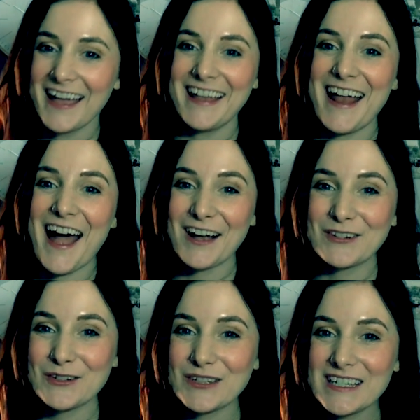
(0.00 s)
it
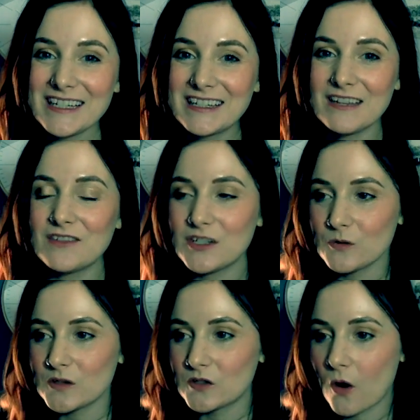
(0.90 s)
actually gives
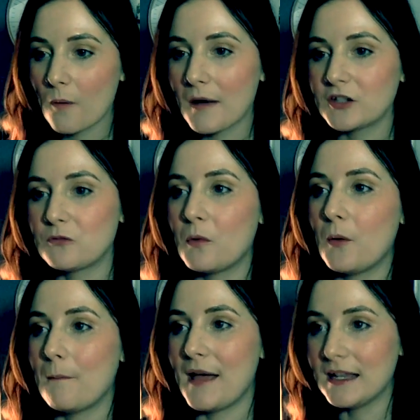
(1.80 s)
you so much
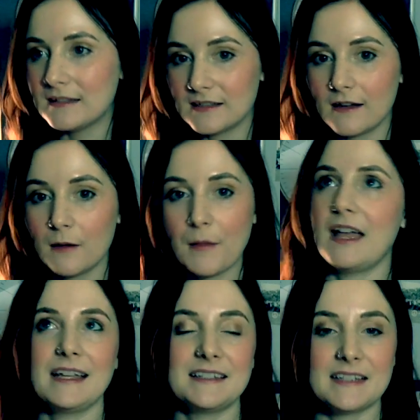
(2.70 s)
momentum,
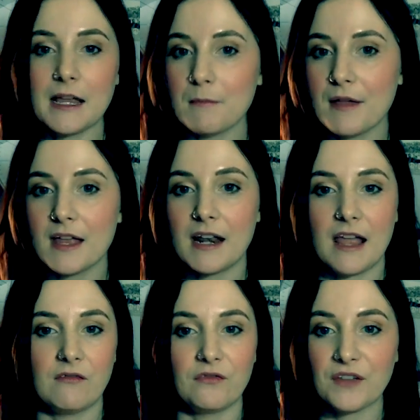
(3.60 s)
excitement,
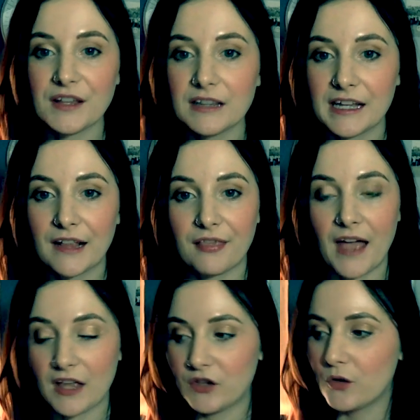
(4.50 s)
and feeling
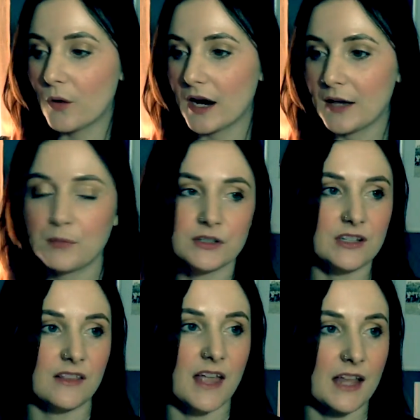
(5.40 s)
that you are able
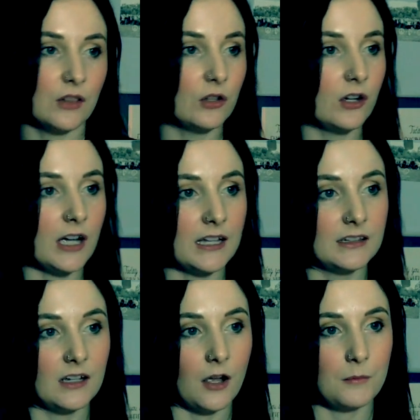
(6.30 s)
to then look at
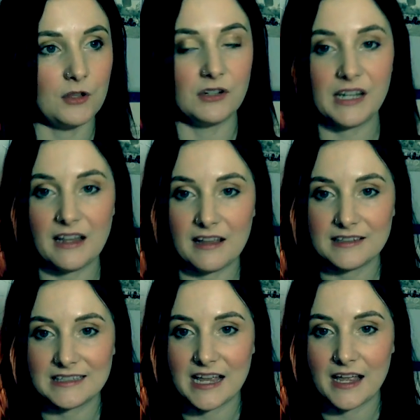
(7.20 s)
the community
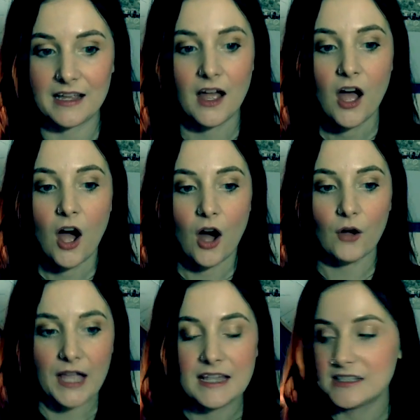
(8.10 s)
and say,
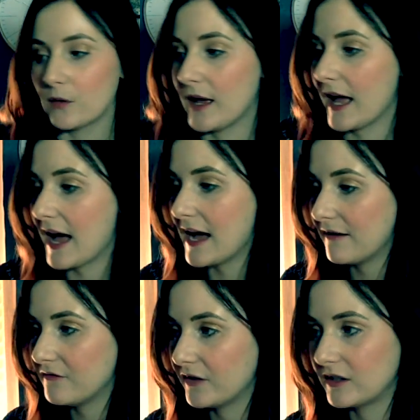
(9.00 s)
okay, so I
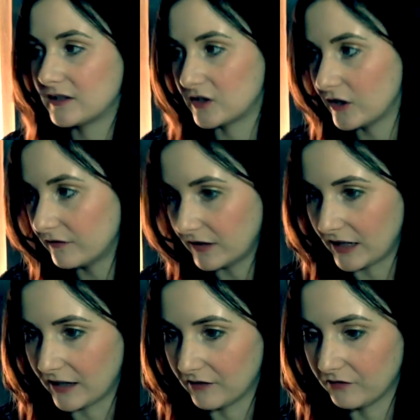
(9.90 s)
have the
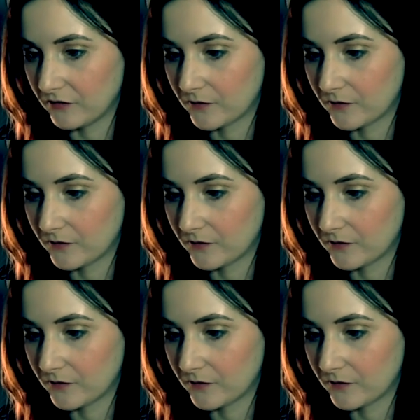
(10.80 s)
conservative.